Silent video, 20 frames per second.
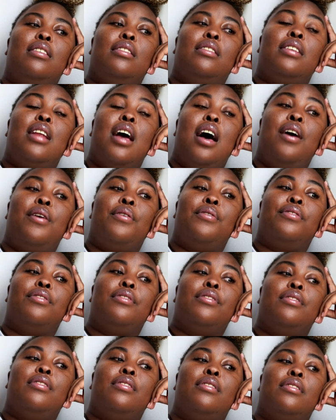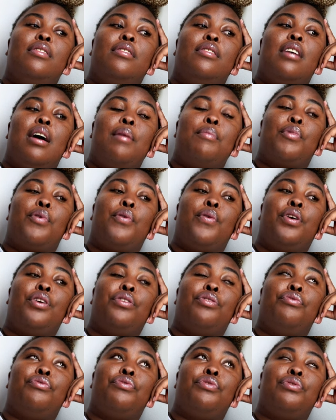now I'm
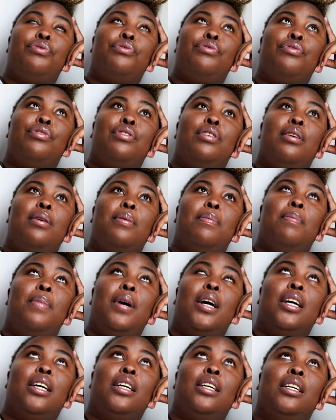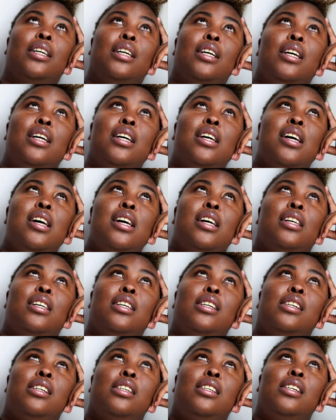going through my
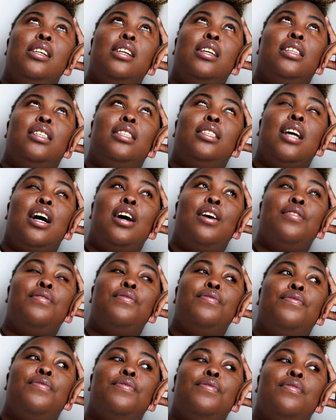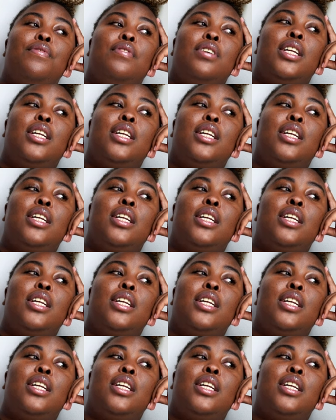self